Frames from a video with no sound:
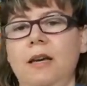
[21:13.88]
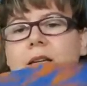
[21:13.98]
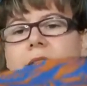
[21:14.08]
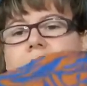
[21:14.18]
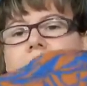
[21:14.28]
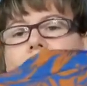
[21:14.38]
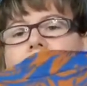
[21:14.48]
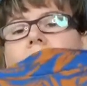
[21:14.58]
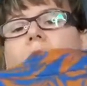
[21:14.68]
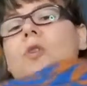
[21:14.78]
So
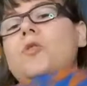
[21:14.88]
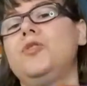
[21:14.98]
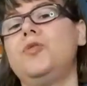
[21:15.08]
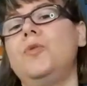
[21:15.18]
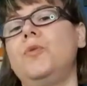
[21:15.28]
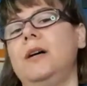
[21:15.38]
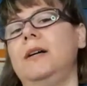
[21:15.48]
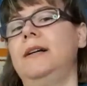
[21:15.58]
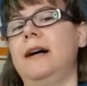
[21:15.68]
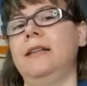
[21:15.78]
I'll also
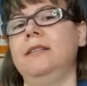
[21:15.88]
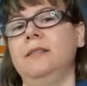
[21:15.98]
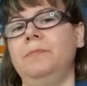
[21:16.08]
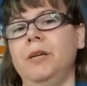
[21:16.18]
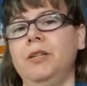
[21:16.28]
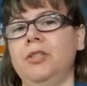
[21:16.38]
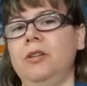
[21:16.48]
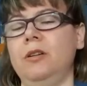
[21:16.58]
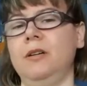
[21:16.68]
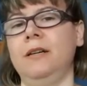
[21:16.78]
add a
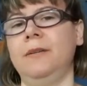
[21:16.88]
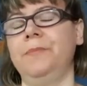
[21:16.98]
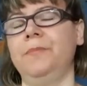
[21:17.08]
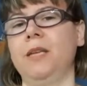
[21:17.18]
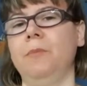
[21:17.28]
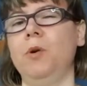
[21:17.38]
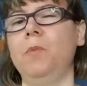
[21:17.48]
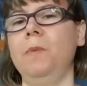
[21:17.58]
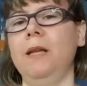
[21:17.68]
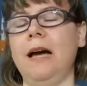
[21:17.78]
picture,
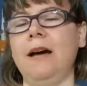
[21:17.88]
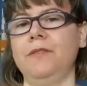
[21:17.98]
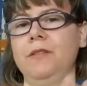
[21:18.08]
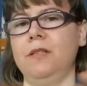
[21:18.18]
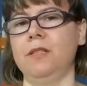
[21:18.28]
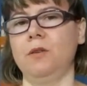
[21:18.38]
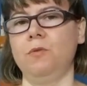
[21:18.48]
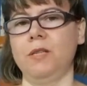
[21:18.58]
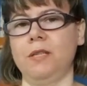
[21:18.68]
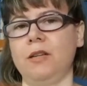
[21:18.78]
probably after the
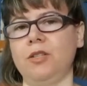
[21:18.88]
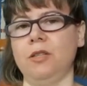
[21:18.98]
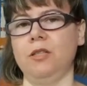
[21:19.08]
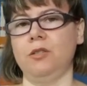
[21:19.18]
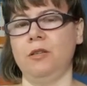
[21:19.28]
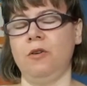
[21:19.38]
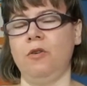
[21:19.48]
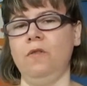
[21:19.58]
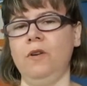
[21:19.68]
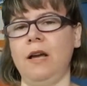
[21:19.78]
sewing section is
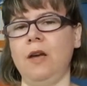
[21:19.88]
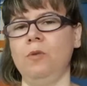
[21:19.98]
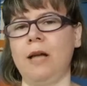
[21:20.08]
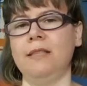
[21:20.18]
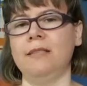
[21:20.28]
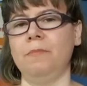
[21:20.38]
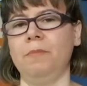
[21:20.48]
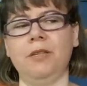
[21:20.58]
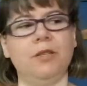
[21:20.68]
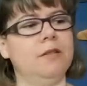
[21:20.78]
over, I will add some
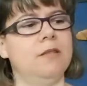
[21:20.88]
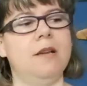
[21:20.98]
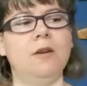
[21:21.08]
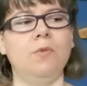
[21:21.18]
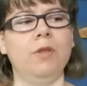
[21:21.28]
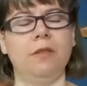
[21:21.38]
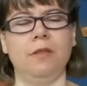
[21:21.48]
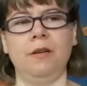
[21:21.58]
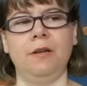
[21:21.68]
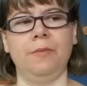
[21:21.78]
pictures there
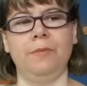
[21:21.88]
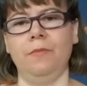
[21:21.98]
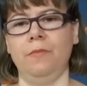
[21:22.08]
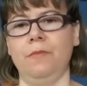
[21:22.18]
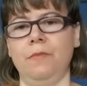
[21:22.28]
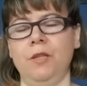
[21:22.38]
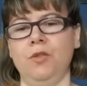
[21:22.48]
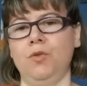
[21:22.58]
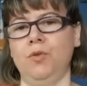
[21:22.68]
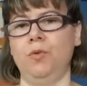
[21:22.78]
with
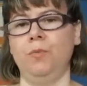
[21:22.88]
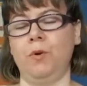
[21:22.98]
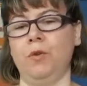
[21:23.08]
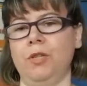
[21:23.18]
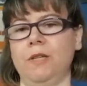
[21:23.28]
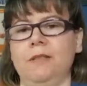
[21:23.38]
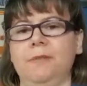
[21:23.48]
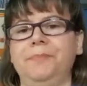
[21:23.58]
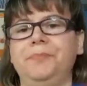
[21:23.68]
these two projects.